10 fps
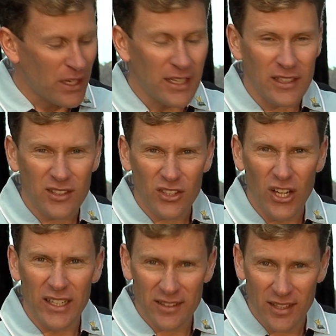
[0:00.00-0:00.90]
it
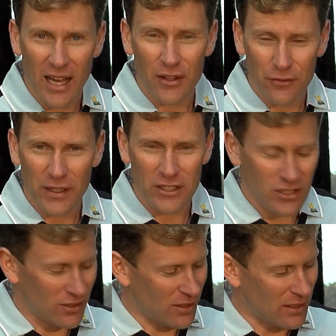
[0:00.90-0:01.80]
excites other
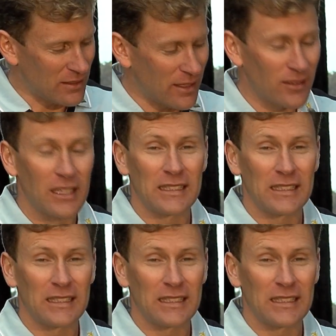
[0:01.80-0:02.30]
functions that it does,